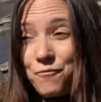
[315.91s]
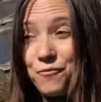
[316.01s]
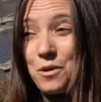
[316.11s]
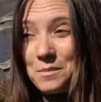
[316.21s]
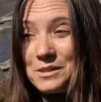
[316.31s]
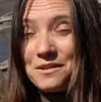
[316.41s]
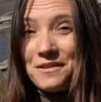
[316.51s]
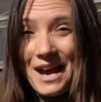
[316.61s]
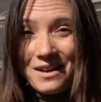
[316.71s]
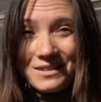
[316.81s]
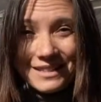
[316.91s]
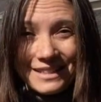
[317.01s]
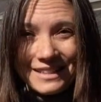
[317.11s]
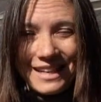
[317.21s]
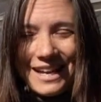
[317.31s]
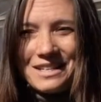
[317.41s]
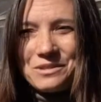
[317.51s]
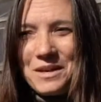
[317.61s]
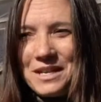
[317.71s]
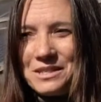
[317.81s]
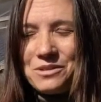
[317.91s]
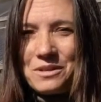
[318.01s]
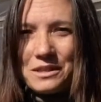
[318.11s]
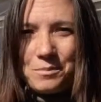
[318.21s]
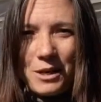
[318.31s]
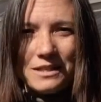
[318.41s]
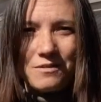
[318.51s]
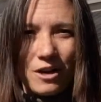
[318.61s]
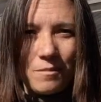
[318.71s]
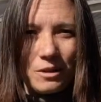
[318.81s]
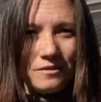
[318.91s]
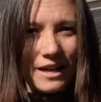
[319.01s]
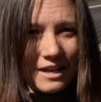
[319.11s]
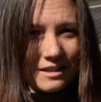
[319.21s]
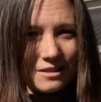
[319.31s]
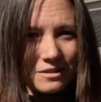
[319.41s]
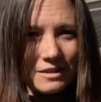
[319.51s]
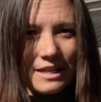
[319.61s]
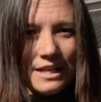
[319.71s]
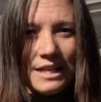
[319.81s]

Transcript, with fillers: forms of housing as ways to express environmental values,